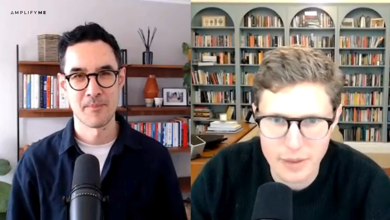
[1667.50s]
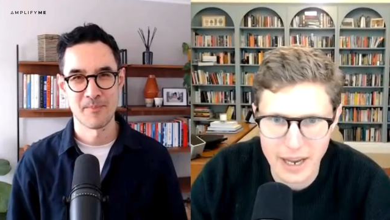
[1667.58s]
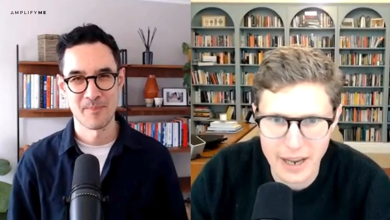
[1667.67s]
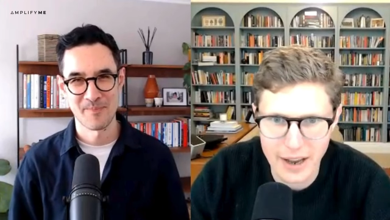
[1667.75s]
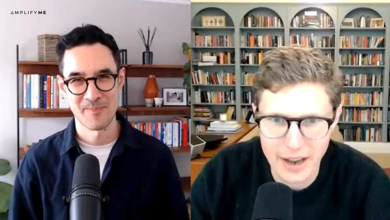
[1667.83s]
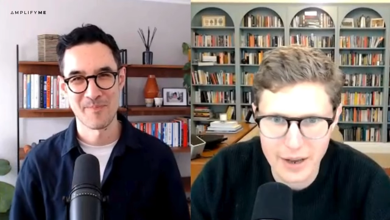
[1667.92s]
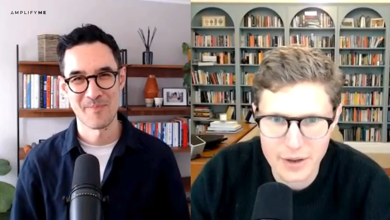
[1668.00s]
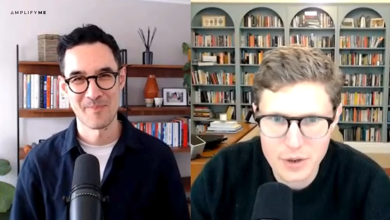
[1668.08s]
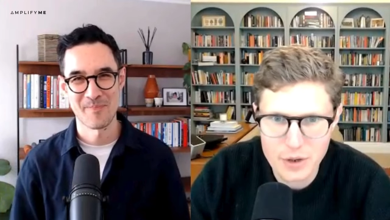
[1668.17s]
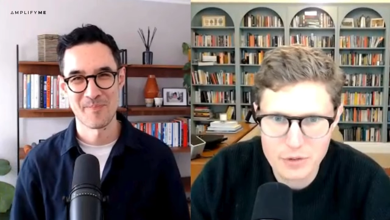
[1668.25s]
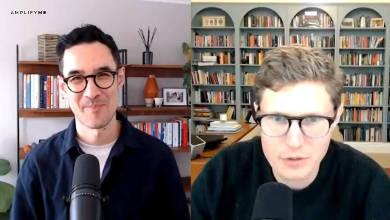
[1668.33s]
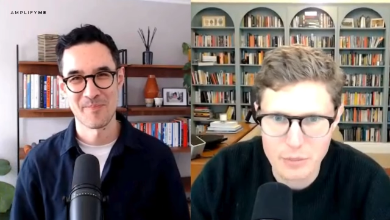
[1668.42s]
Speaker 1: from a uh,
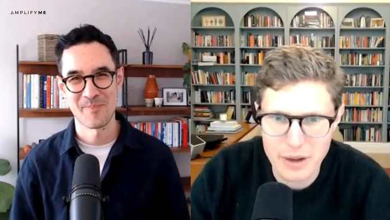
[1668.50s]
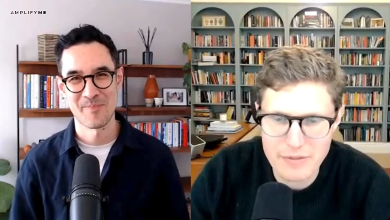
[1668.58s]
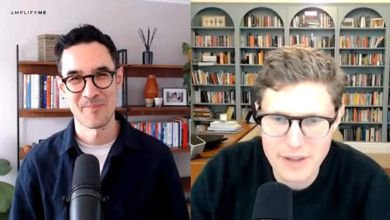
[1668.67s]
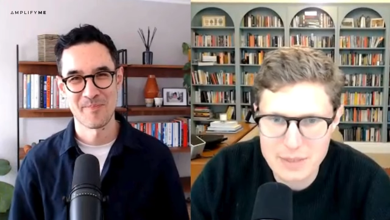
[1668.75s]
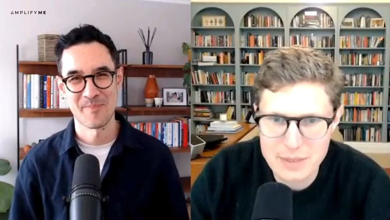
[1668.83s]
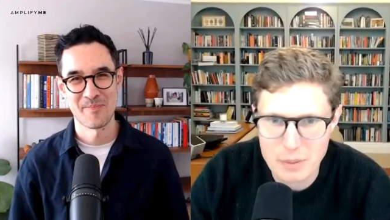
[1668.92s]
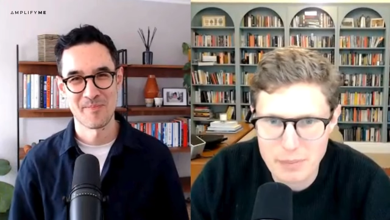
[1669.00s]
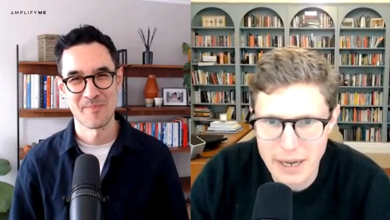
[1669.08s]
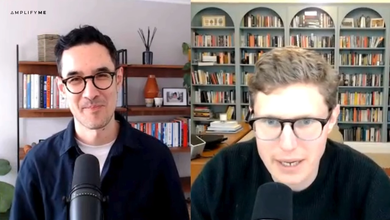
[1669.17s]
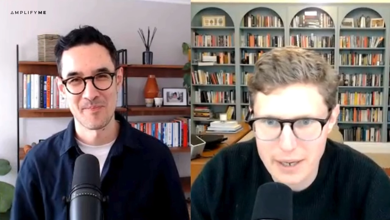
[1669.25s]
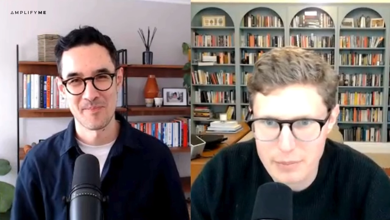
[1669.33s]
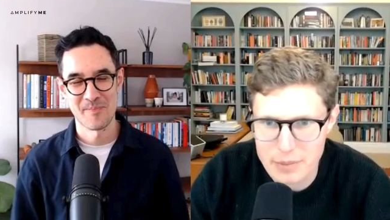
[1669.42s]
from an investment
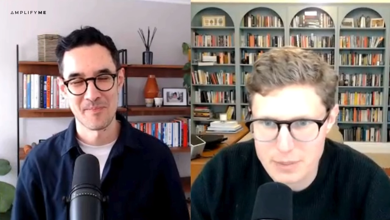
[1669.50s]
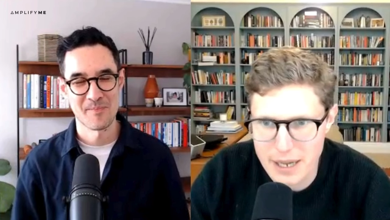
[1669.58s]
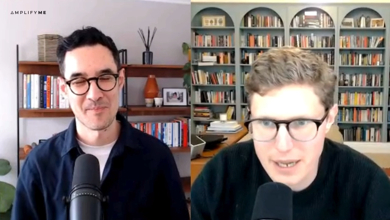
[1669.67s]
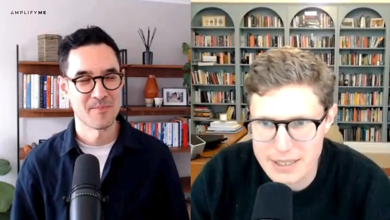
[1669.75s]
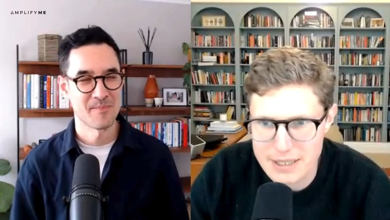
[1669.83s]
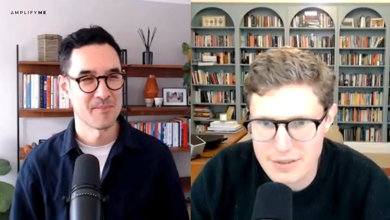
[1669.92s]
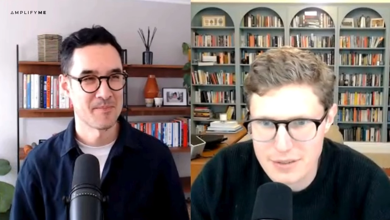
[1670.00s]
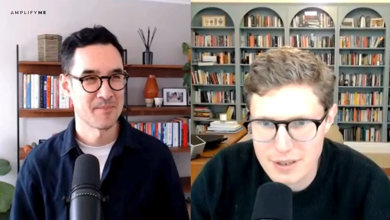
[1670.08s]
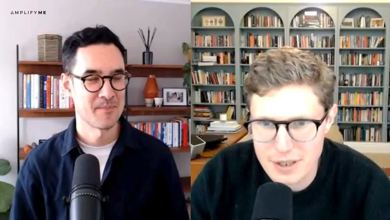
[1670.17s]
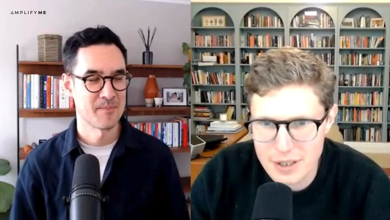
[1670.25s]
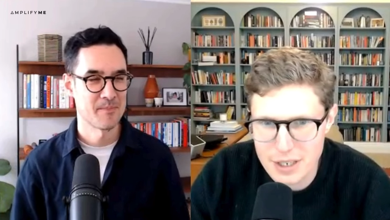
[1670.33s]
banking perspective.